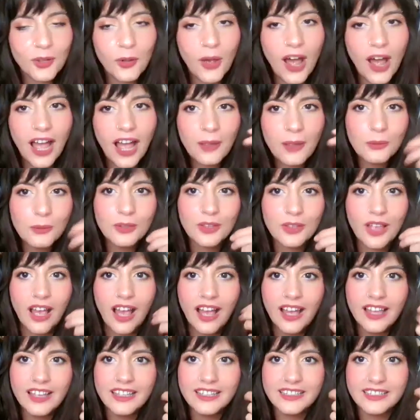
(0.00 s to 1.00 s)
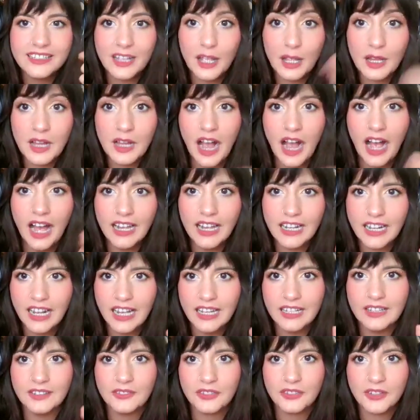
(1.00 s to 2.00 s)
so I got
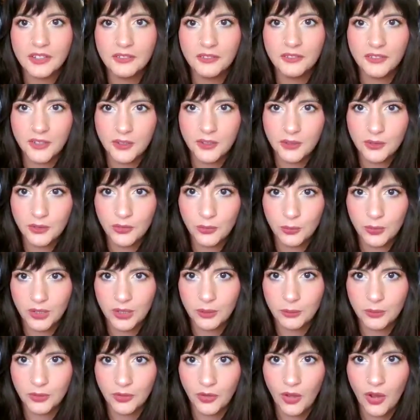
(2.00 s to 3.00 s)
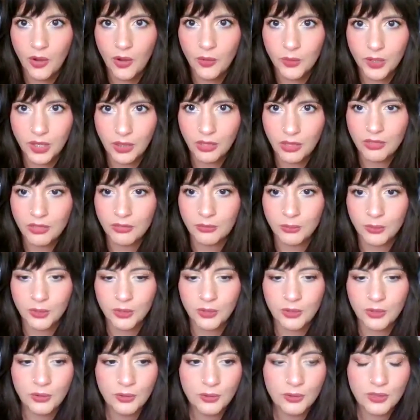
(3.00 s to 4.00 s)
kind of confused when I was going
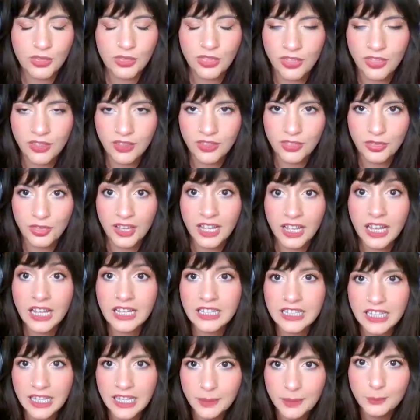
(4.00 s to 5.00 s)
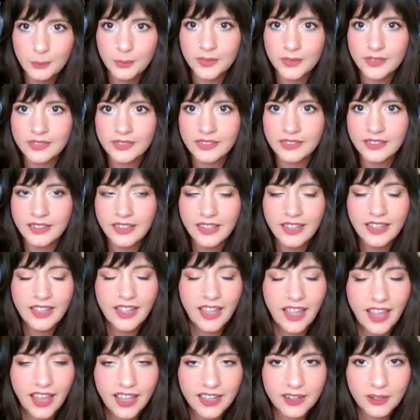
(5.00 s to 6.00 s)
through the clips,
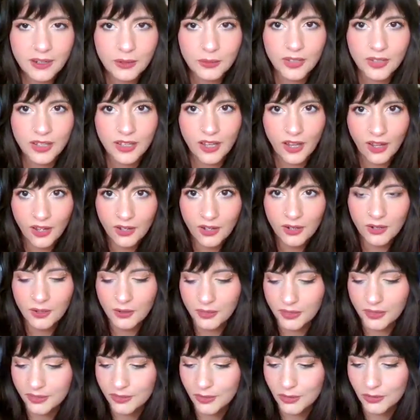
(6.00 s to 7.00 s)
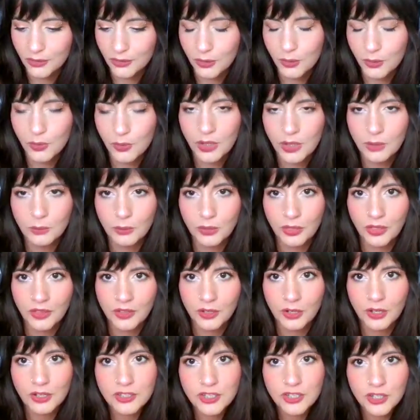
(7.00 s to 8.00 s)
and I was like, oh, this is the one with
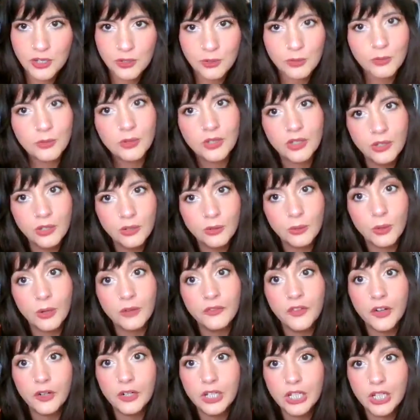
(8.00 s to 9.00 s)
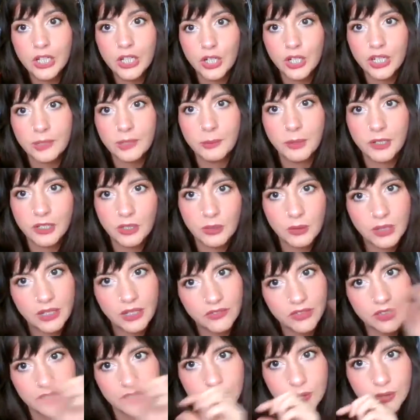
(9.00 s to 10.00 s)
because you are very good about, you
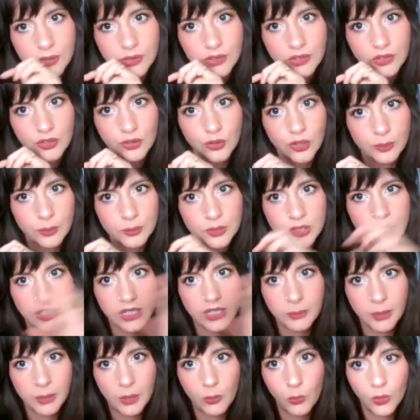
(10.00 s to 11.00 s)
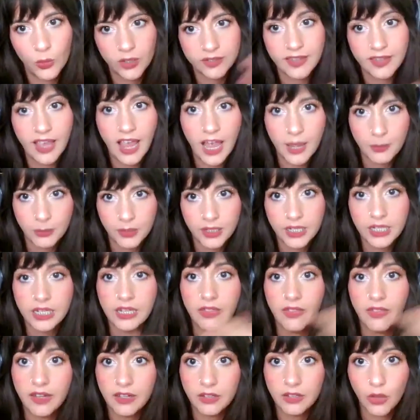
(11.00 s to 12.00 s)
give a little description about what's
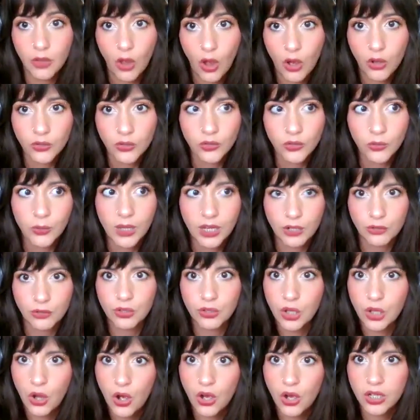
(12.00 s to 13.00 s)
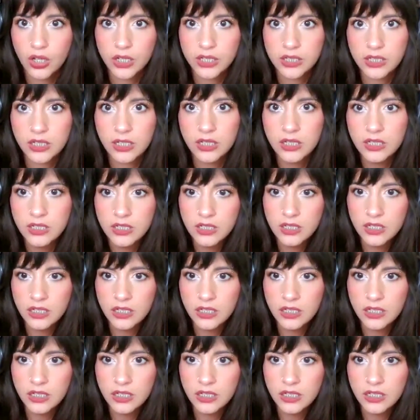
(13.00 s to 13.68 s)
happening, and that is also actually on